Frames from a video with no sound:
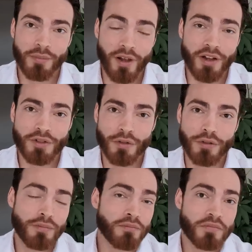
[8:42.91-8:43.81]
block
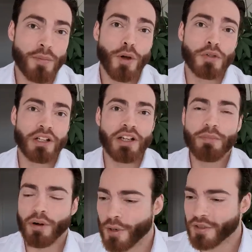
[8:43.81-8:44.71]
to
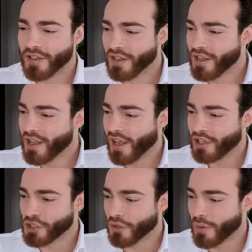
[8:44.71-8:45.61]
supposedly promote
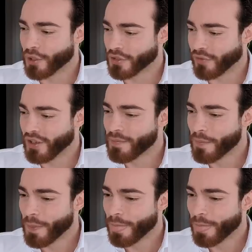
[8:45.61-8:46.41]
additional hypertrophy.